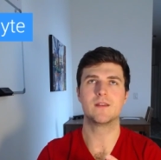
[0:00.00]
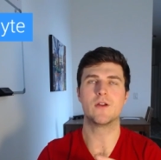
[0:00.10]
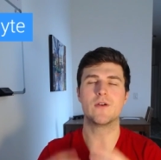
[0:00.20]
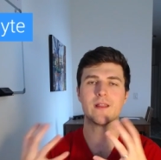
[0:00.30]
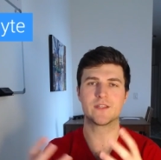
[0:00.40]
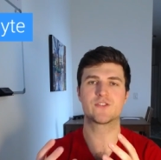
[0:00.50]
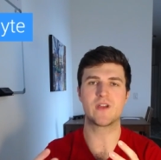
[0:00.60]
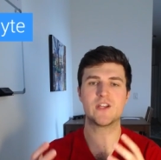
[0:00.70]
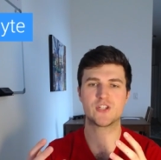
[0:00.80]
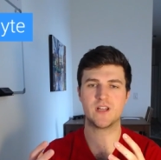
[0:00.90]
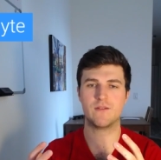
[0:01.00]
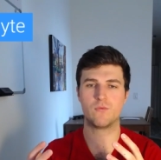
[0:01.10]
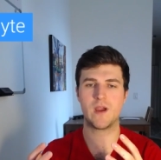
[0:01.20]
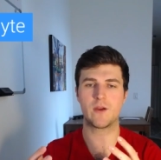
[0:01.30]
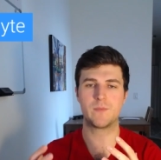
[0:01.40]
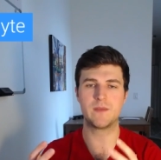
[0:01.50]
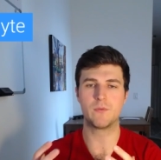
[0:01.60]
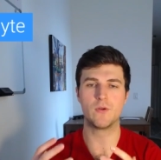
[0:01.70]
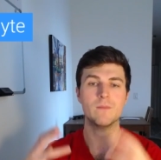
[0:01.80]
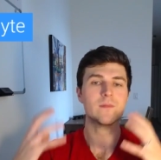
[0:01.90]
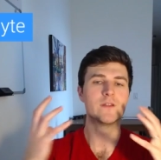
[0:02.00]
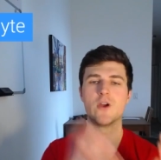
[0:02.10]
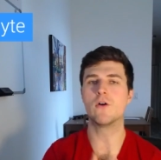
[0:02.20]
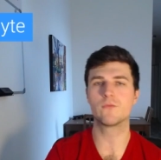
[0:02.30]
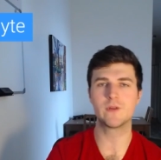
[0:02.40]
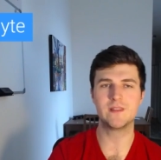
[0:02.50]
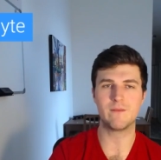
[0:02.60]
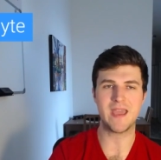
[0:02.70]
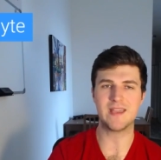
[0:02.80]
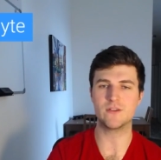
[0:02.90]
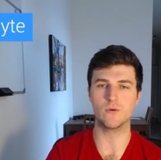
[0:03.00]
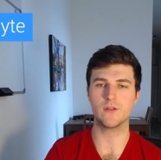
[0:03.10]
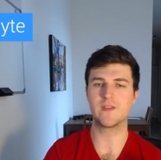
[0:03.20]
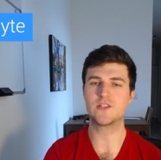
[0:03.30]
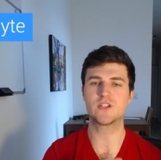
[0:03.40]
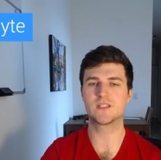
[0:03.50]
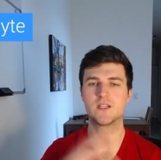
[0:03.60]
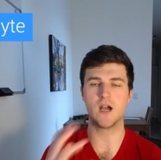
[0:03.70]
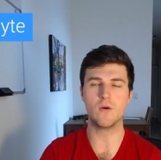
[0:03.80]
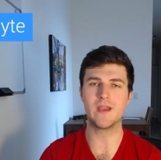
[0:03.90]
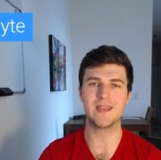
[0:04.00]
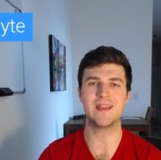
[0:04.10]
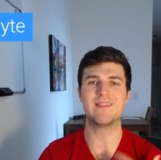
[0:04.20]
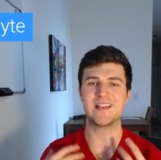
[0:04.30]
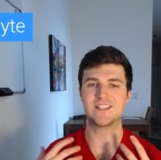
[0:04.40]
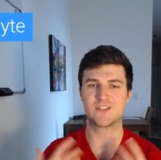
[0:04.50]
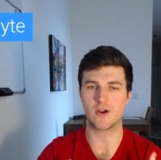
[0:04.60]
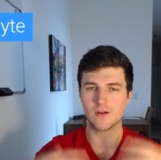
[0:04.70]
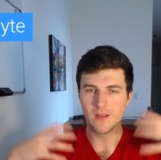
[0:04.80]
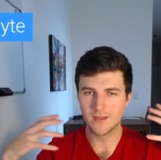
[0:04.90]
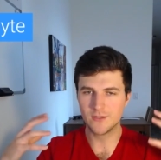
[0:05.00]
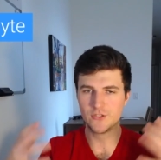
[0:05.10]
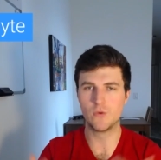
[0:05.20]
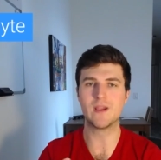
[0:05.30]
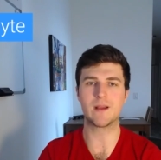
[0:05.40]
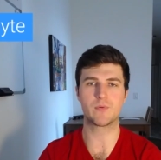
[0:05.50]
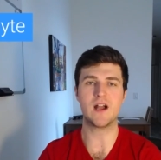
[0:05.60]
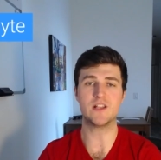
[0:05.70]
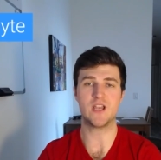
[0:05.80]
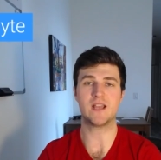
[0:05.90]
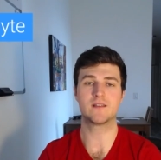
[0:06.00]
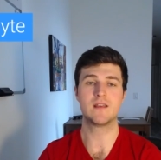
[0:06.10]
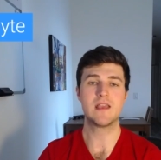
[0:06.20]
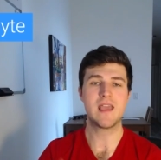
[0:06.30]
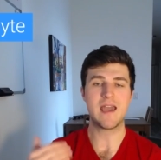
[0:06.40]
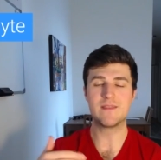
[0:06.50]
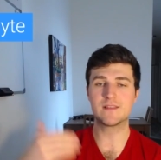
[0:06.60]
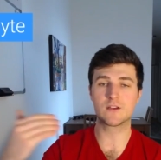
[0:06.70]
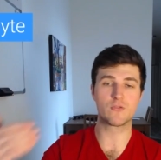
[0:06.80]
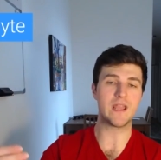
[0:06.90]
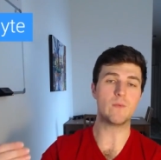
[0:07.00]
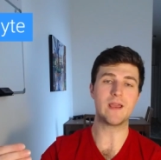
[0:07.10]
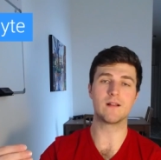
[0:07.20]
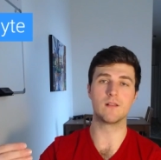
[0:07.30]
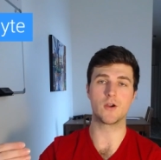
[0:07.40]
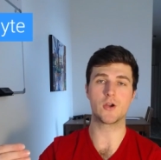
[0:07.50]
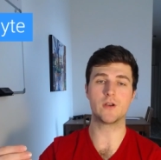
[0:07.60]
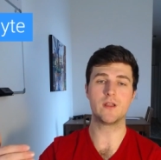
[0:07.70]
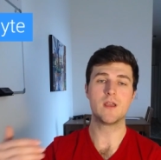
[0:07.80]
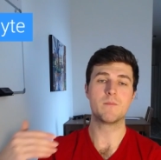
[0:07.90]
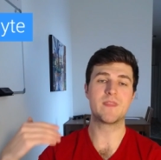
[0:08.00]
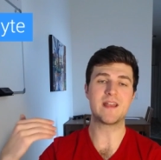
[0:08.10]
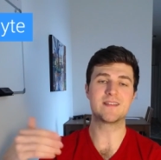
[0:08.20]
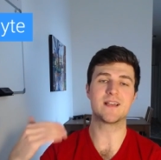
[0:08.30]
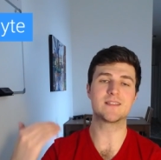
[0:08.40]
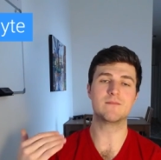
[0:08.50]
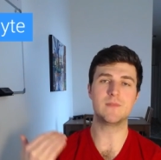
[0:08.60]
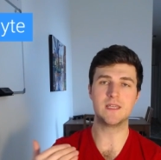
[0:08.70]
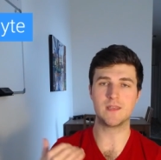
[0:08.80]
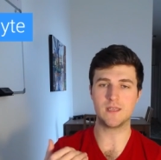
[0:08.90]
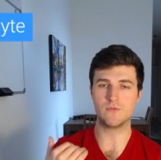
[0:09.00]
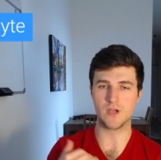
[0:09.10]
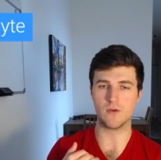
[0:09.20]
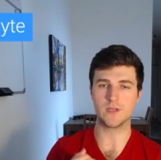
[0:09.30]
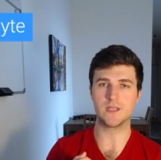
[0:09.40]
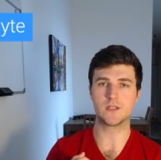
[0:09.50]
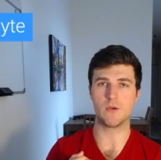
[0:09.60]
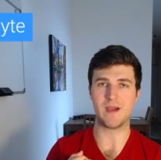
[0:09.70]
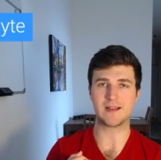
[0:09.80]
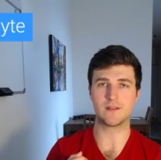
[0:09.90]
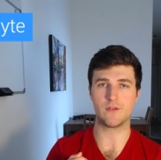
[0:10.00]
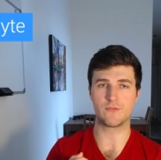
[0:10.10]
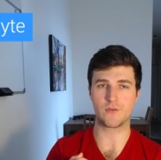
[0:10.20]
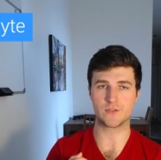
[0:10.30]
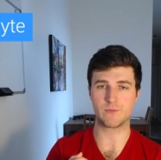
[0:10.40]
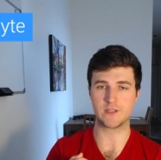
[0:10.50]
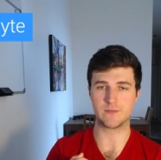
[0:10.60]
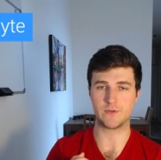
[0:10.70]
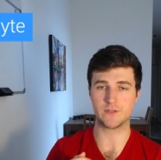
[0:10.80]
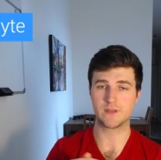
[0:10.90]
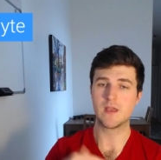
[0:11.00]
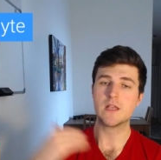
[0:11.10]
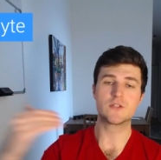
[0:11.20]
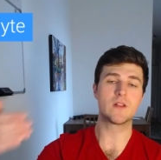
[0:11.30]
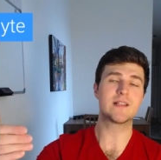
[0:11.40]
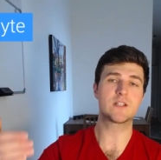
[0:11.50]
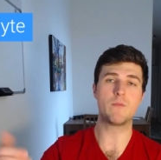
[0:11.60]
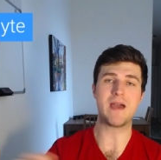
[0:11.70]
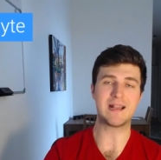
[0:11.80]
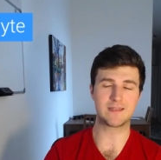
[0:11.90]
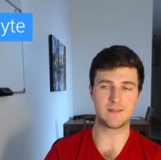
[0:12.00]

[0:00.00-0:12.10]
you know illustration of where people don't read the manual. They just go in and they start doing a project. And this is a great way to learn, but that doesn't mean that you don't need to go back to those first principles. So let's go back